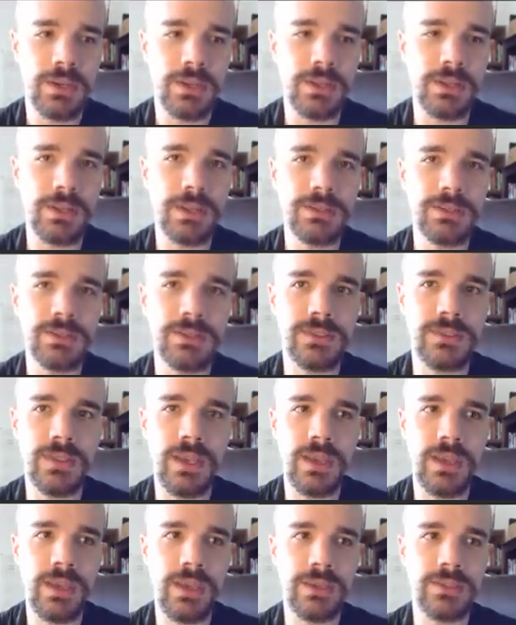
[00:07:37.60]
let's
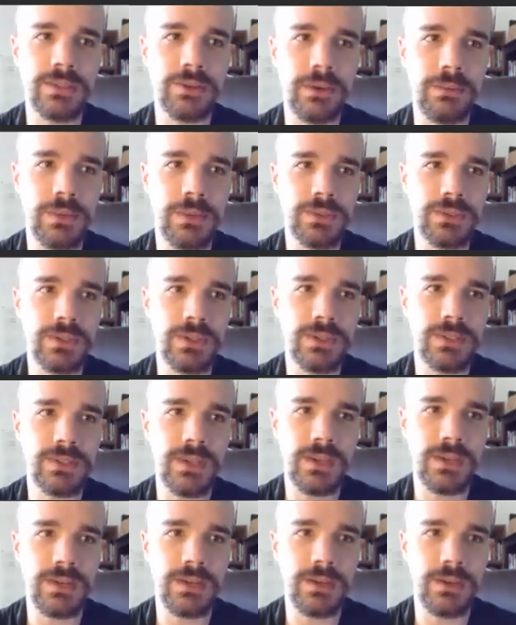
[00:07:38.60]
say, so I mentioned a
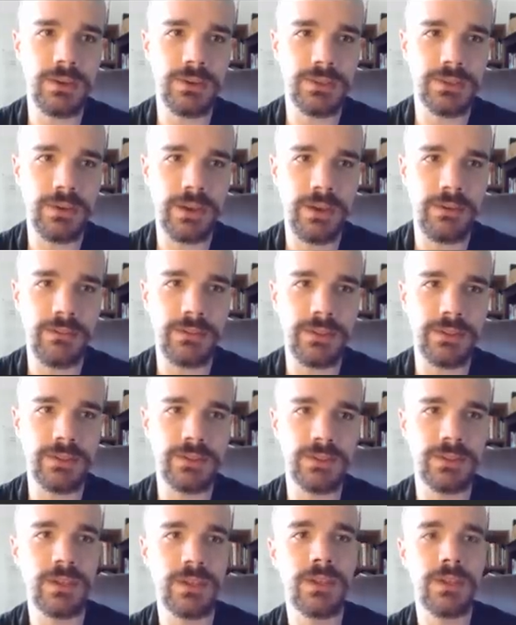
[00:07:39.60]
second ago, so I have
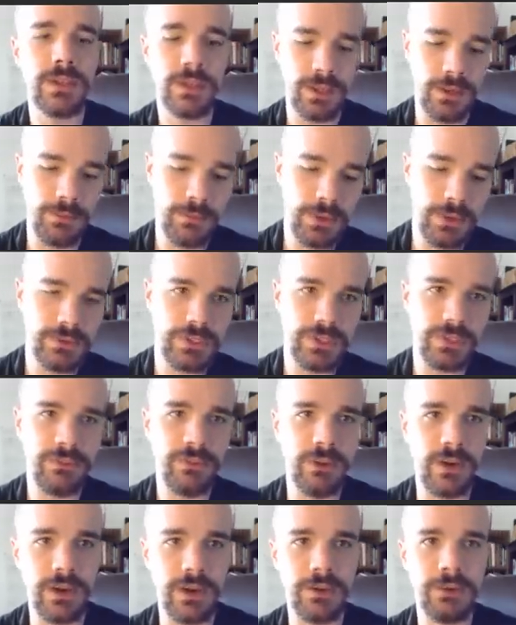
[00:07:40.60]
this emoji
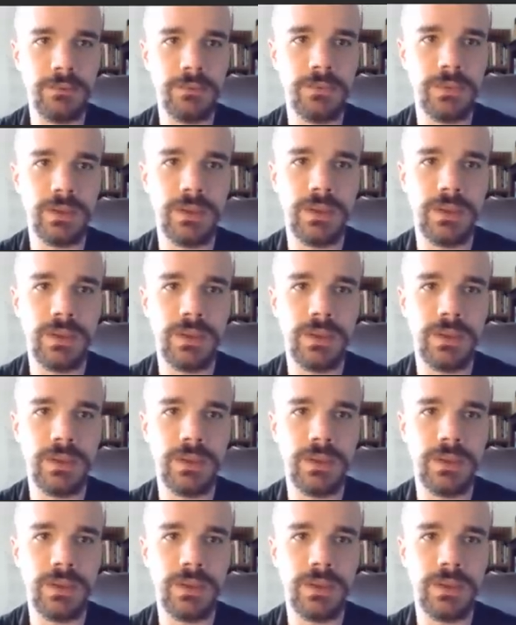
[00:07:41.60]
file.